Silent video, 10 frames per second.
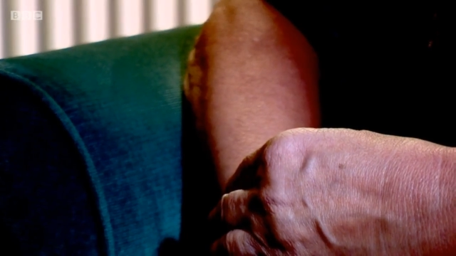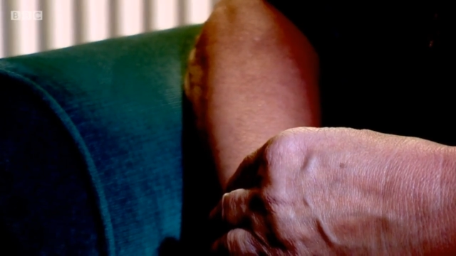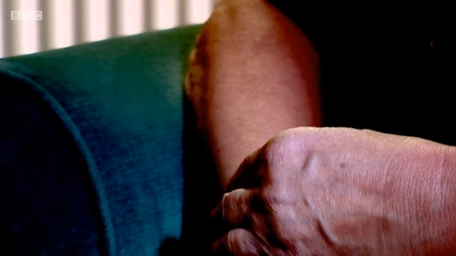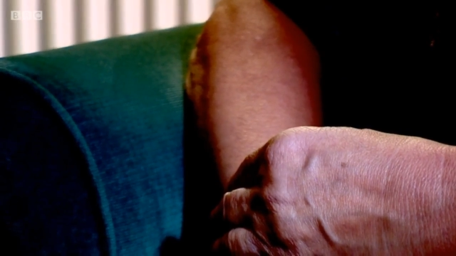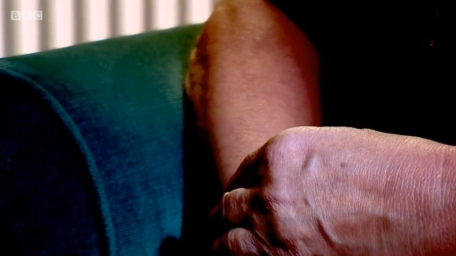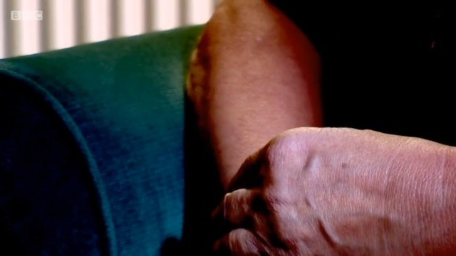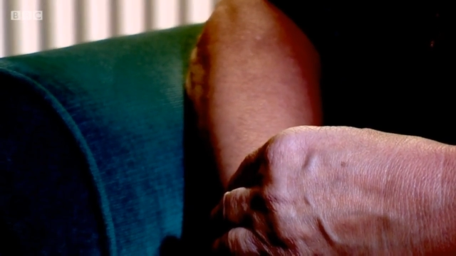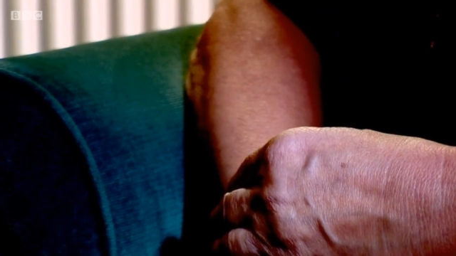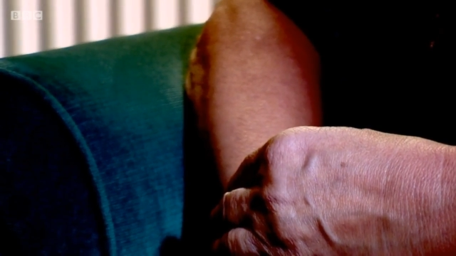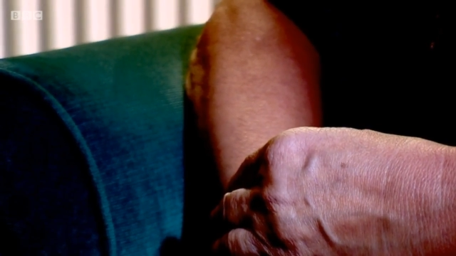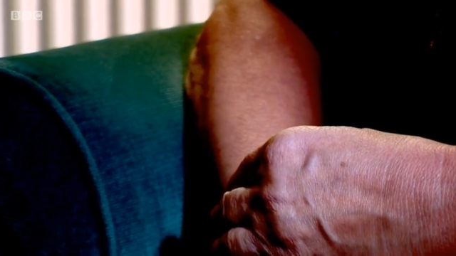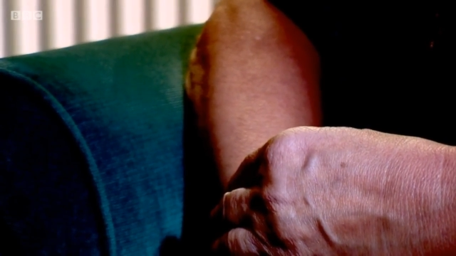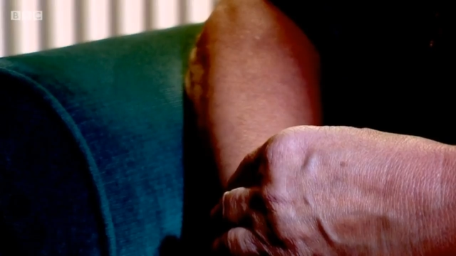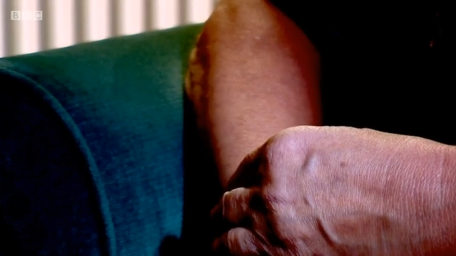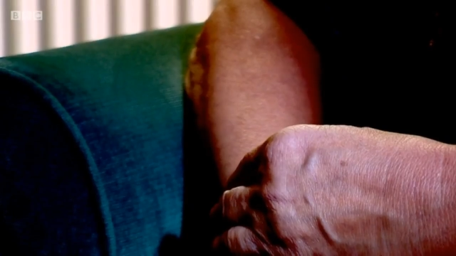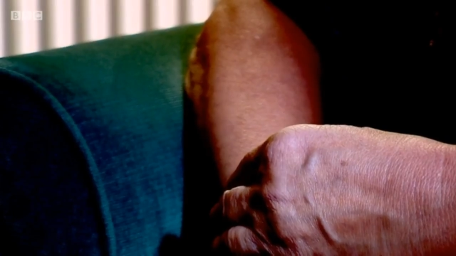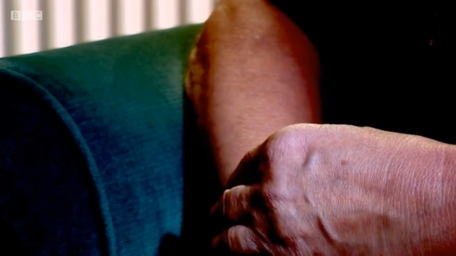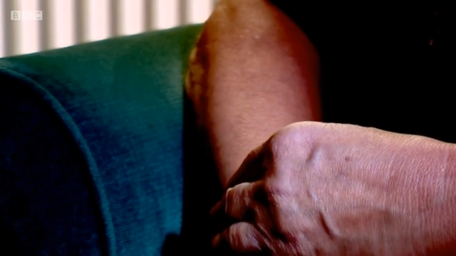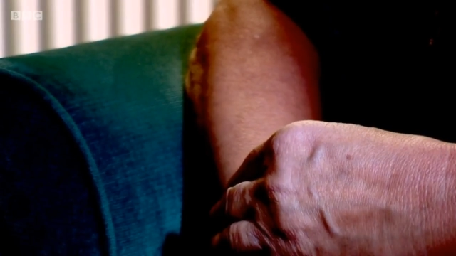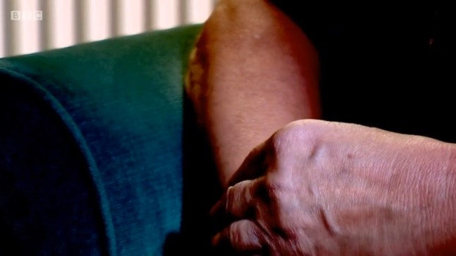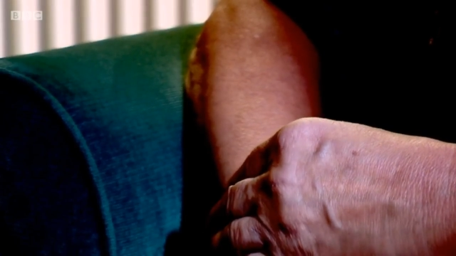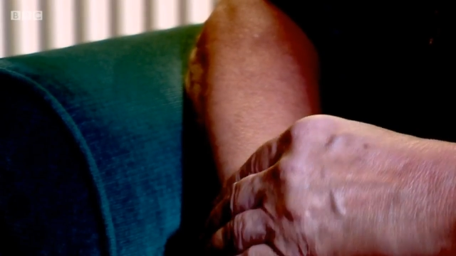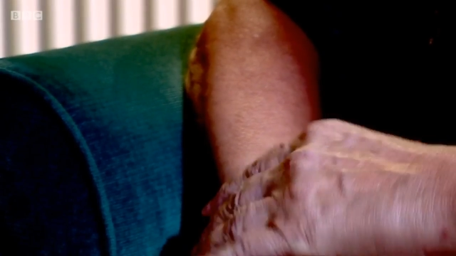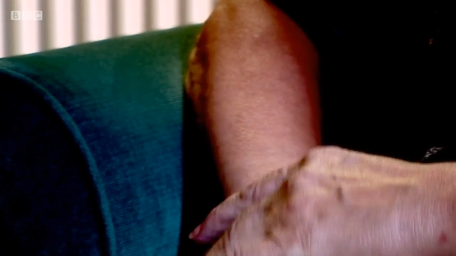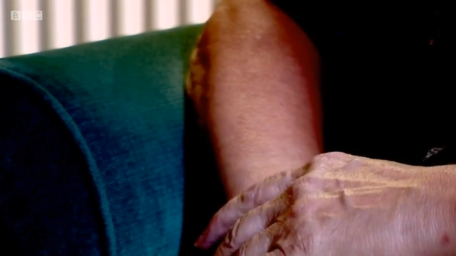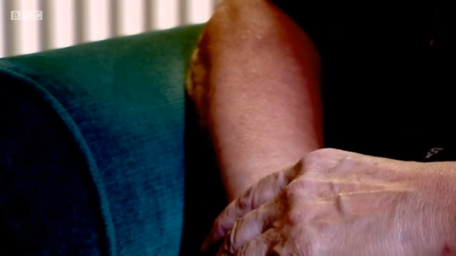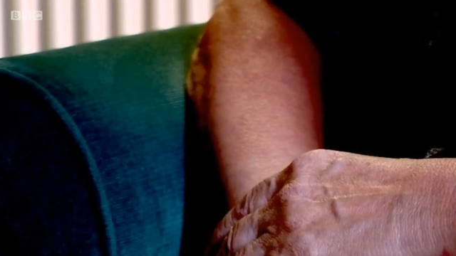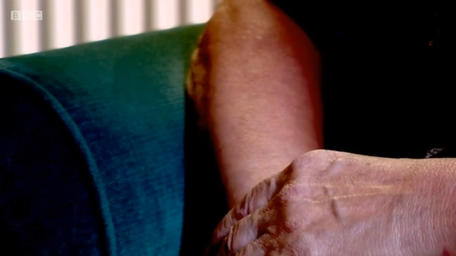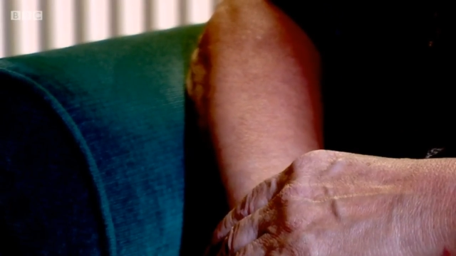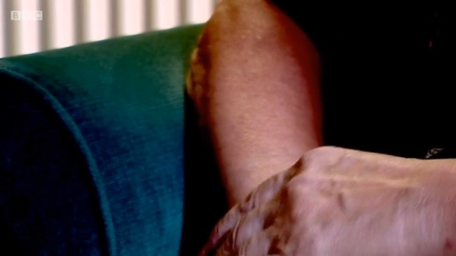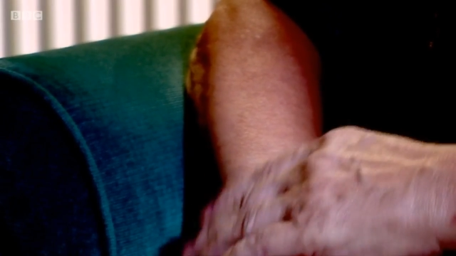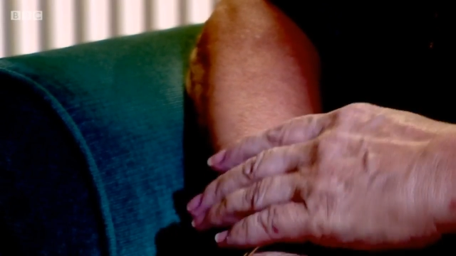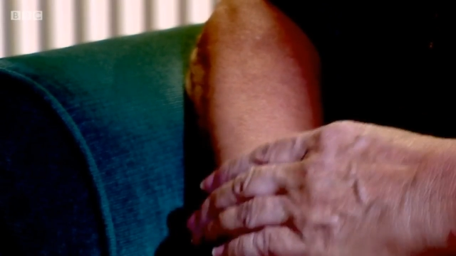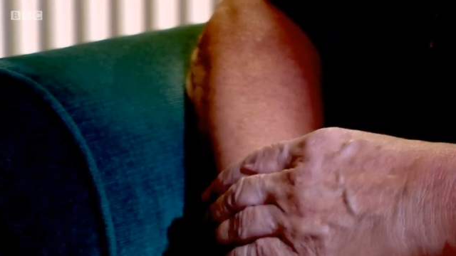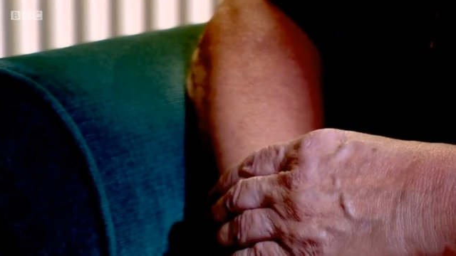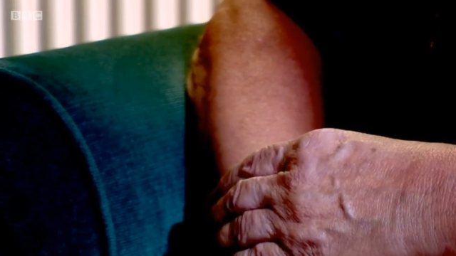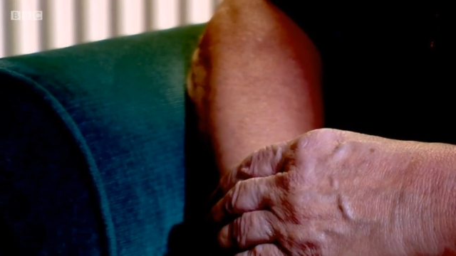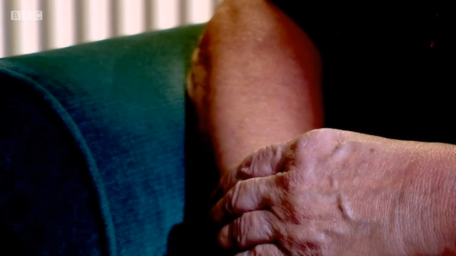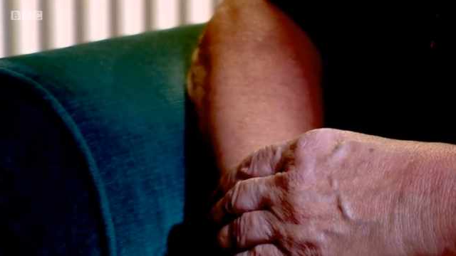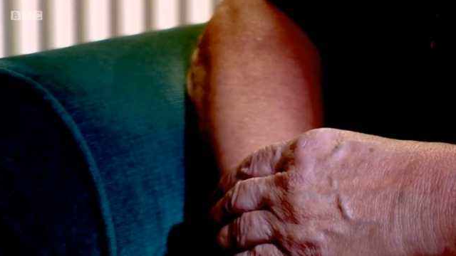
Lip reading: Nobody's mouth can be seen.